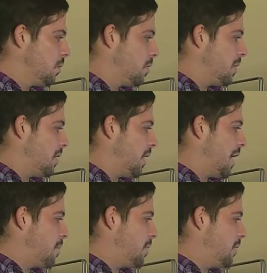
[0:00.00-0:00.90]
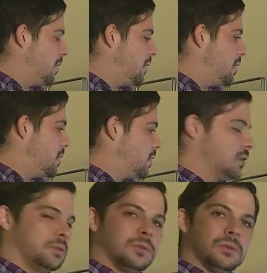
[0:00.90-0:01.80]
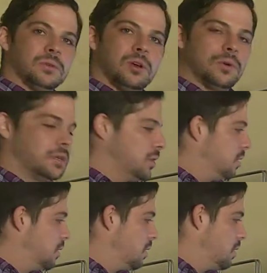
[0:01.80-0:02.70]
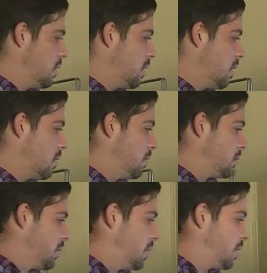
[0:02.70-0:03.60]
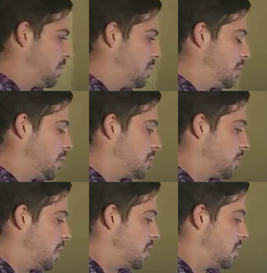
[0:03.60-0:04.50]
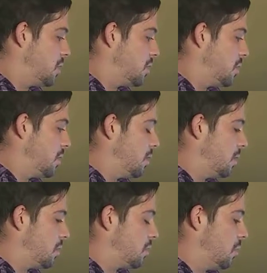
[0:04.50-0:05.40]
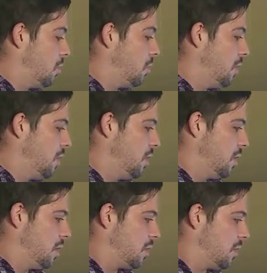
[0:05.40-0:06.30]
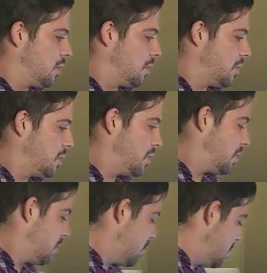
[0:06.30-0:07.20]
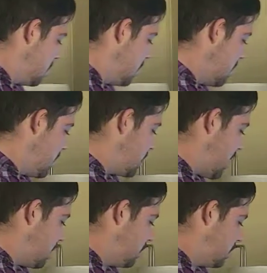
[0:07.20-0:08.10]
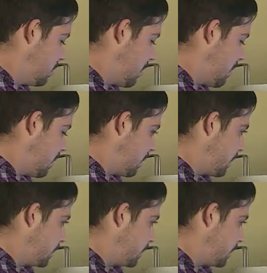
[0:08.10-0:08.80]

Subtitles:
When you begin to hyperventilate, your CO2 lowers. You'll see an increase in the respirations, and then a slow decrease in your end tidal reading.